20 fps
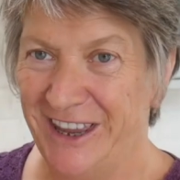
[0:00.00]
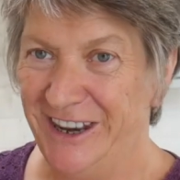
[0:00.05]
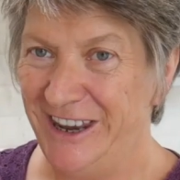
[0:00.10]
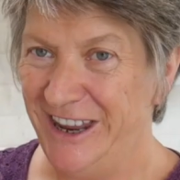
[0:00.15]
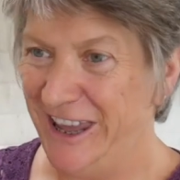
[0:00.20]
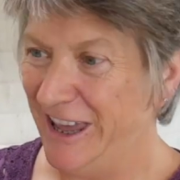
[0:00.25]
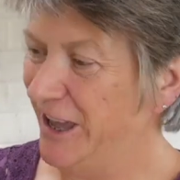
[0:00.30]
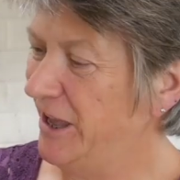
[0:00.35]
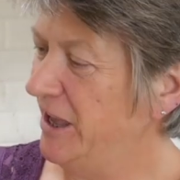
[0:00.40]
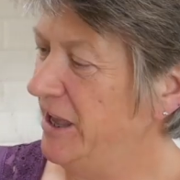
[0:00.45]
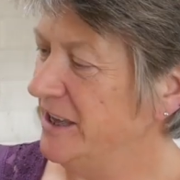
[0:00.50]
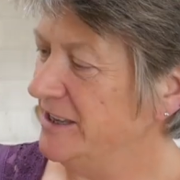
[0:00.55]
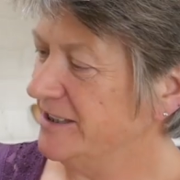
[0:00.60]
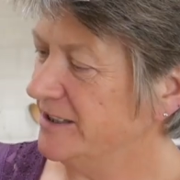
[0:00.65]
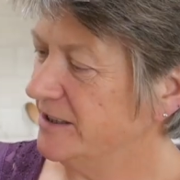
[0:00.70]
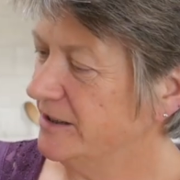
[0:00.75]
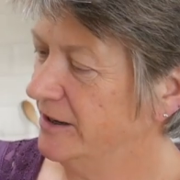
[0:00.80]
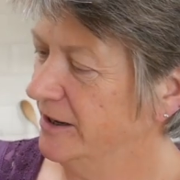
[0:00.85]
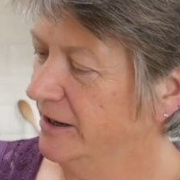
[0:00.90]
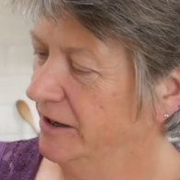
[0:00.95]
And here
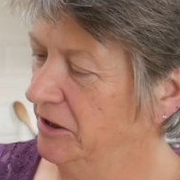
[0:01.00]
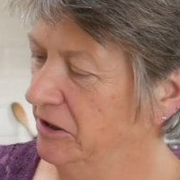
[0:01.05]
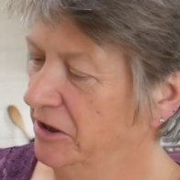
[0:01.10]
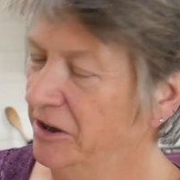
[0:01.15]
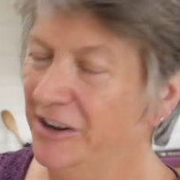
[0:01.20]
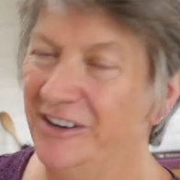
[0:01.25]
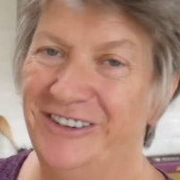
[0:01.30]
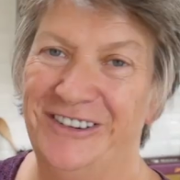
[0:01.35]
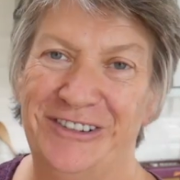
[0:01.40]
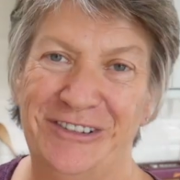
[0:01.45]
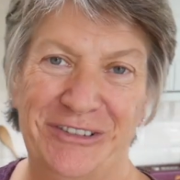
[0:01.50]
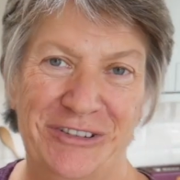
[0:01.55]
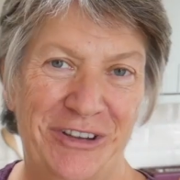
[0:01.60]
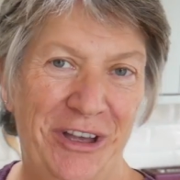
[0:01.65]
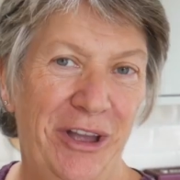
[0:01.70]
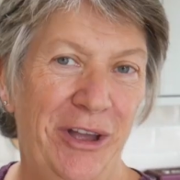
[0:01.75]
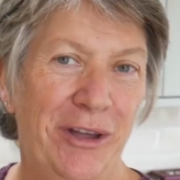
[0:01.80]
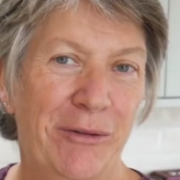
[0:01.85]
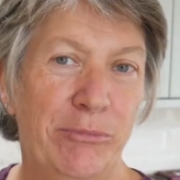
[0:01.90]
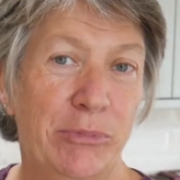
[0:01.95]
is
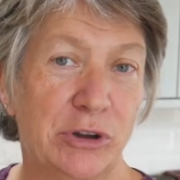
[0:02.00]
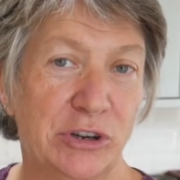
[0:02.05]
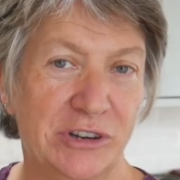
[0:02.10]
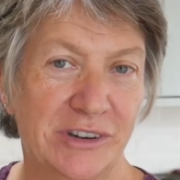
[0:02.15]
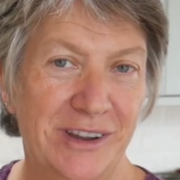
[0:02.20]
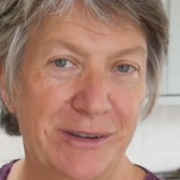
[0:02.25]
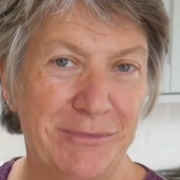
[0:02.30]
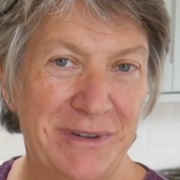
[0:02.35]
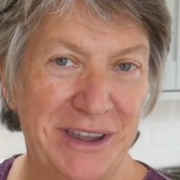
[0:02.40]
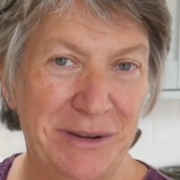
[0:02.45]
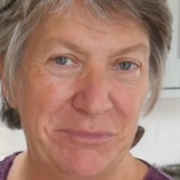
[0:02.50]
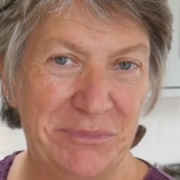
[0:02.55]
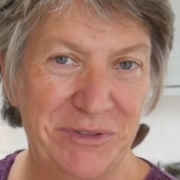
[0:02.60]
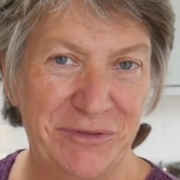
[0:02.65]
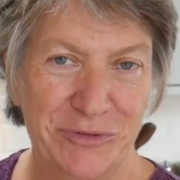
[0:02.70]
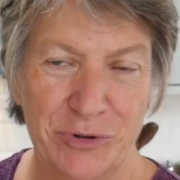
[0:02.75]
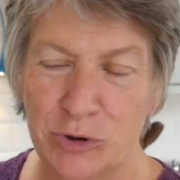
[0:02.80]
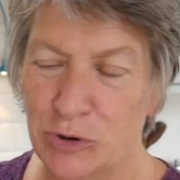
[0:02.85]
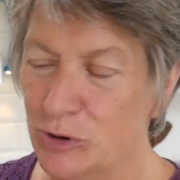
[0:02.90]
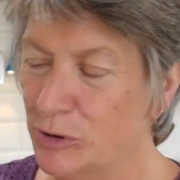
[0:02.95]
a bottle I made
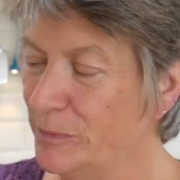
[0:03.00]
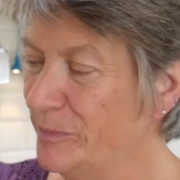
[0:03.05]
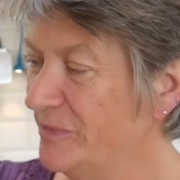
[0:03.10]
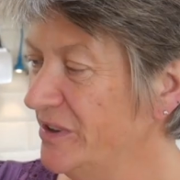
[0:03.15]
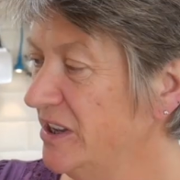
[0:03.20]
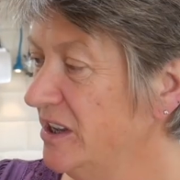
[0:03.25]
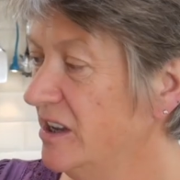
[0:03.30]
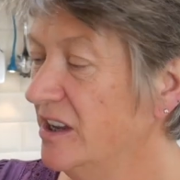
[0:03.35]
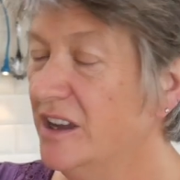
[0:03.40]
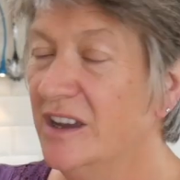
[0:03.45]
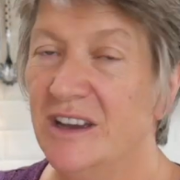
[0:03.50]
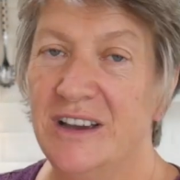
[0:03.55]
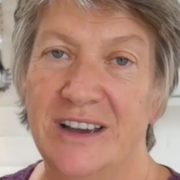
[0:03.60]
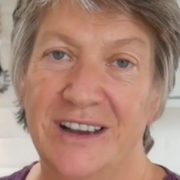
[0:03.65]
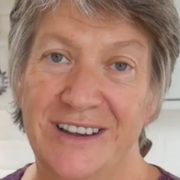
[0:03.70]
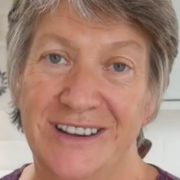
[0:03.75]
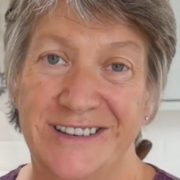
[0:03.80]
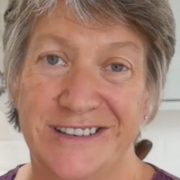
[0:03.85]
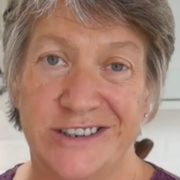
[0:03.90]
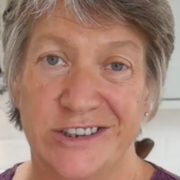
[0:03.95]
before.
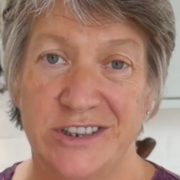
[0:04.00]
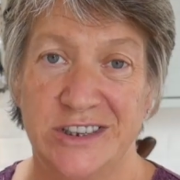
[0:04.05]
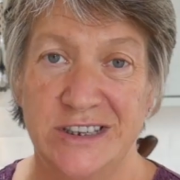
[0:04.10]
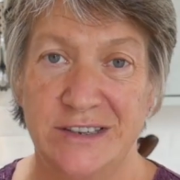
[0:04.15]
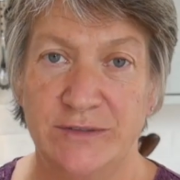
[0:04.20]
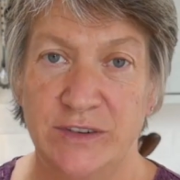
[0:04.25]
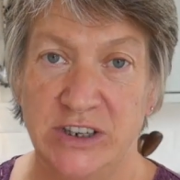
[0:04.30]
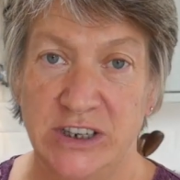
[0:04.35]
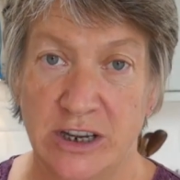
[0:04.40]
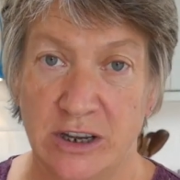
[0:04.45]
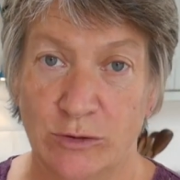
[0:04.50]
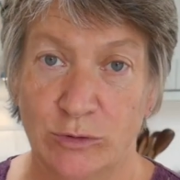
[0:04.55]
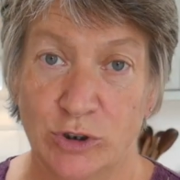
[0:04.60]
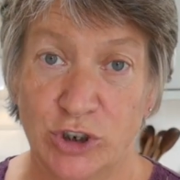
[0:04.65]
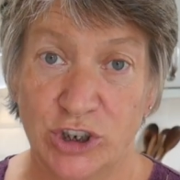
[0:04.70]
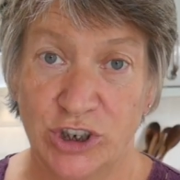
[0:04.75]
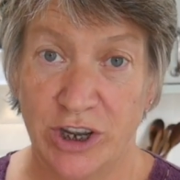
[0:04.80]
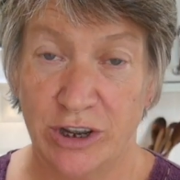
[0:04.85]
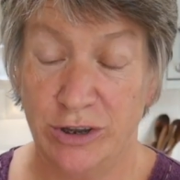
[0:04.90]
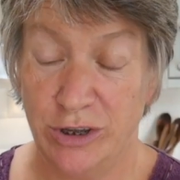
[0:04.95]
So this video will
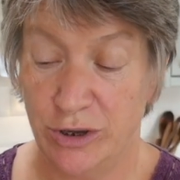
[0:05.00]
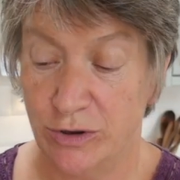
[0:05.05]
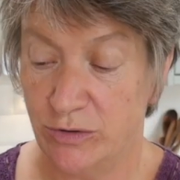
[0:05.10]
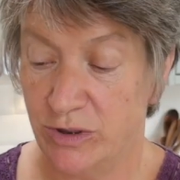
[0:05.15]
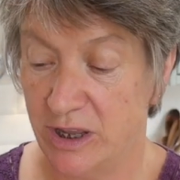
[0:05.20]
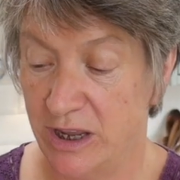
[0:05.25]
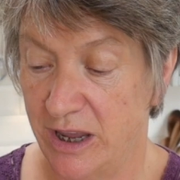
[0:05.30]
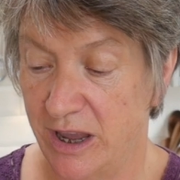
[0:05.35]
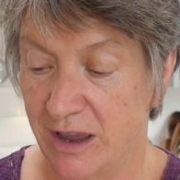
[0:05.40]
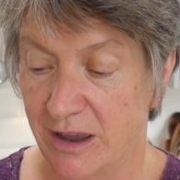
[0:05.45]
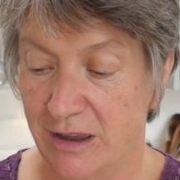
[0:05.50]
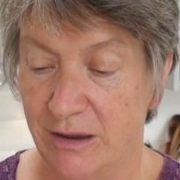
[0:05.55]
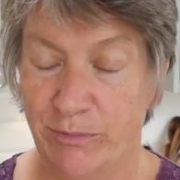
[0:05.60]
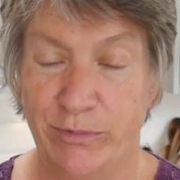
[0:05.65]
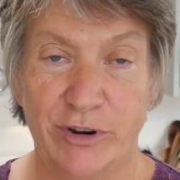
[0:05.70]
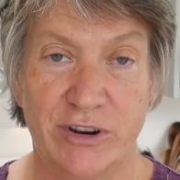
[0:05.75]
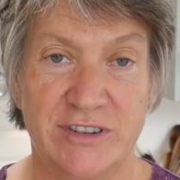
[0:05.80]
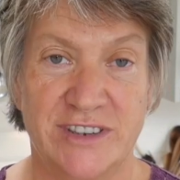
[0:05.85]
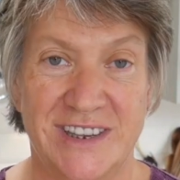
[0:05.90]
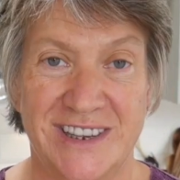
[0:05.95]
show you the
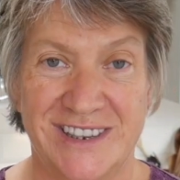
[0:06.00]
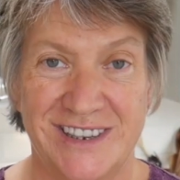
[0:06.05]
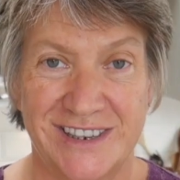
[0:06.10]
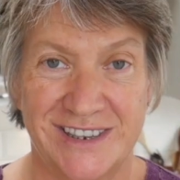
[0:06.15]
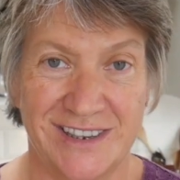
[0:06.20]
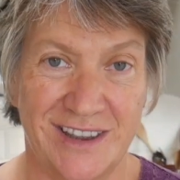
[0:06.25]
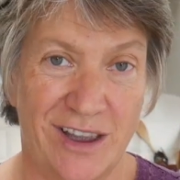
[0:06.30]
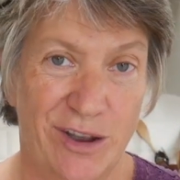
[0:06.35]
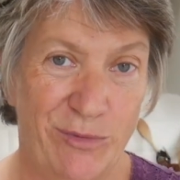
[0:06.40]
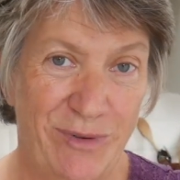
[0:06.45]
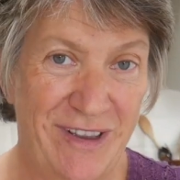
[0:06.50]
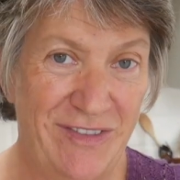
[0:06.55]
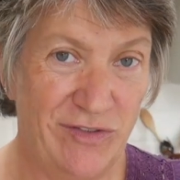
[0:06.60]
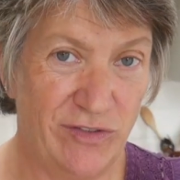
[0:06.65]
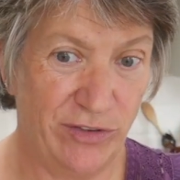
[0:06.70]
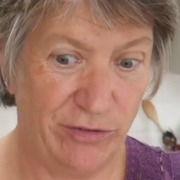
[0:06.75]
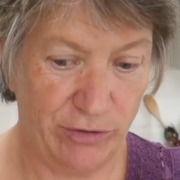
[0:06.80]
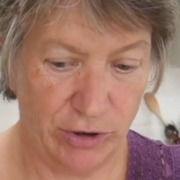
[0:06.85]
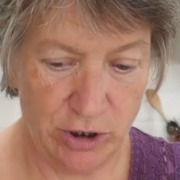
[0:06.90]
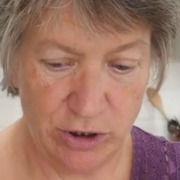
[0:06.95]
processes that I
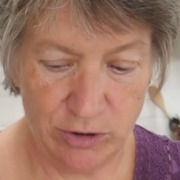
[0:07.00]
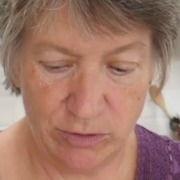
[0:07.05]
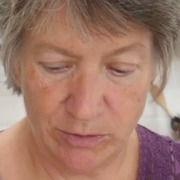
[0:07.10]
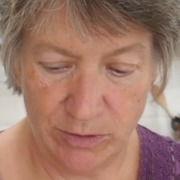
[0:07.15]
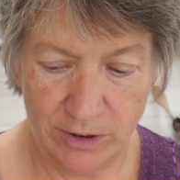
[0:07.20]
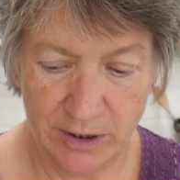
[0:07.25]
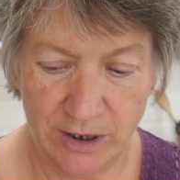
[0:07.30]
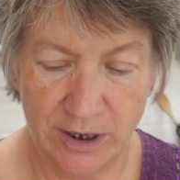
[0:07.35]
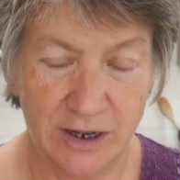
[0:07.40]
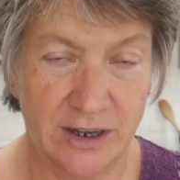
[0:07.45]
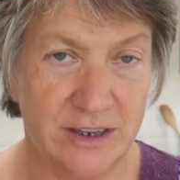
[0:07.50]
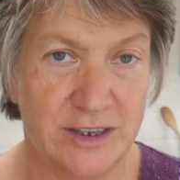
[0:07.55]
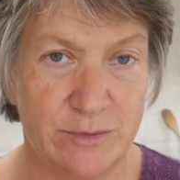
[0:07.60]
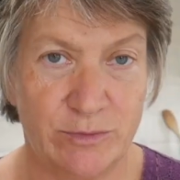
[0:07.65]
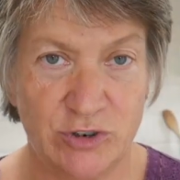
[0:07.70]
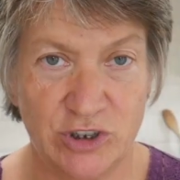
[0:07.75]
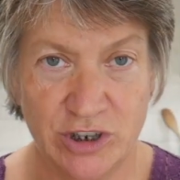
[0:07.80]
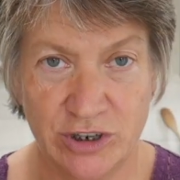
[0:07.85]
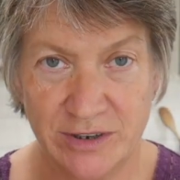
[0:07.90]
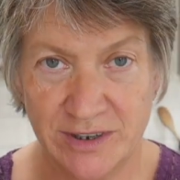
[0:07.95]
went through to
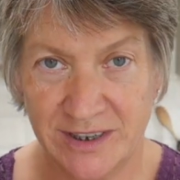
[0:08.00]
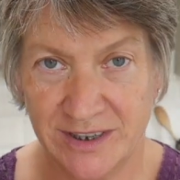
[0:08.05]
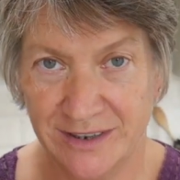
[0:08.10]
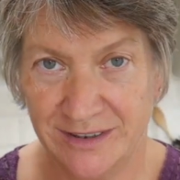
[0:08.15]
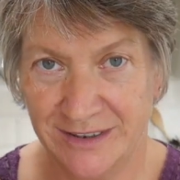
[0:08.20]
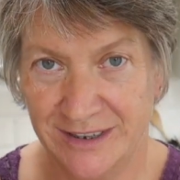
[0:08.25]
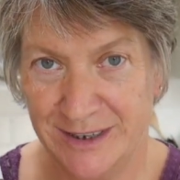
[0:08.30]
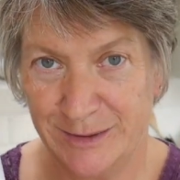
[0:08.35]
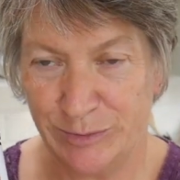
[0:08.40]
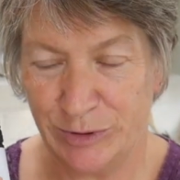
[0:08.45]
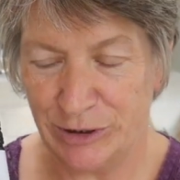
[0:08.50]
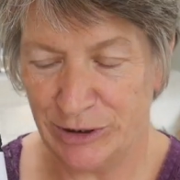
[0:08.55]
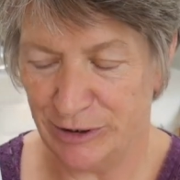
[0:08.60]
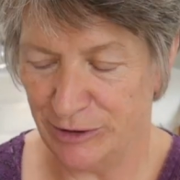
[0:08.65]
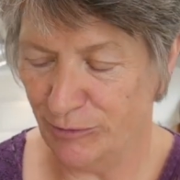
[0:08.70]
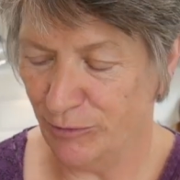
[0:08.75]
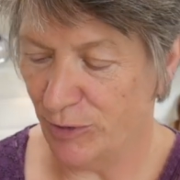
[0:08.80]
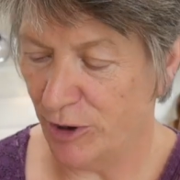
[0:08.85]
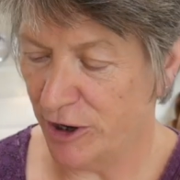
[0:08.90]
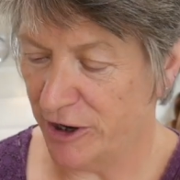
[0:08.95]
produce this
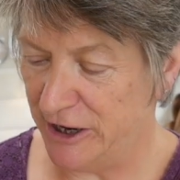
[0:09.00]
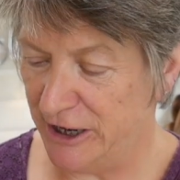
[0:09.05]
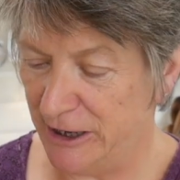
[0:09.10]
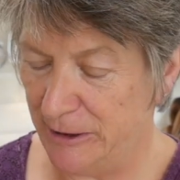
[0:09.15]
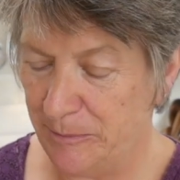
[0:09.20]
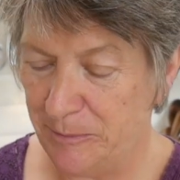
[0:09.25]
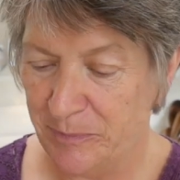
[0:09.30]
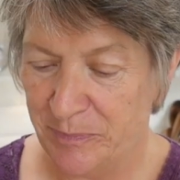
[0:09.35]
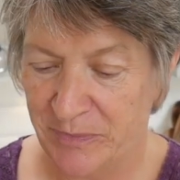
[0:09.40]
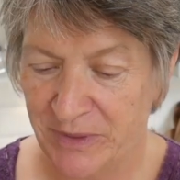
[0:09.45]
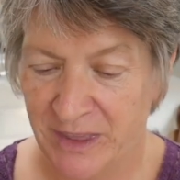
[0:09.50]
bottle of wine.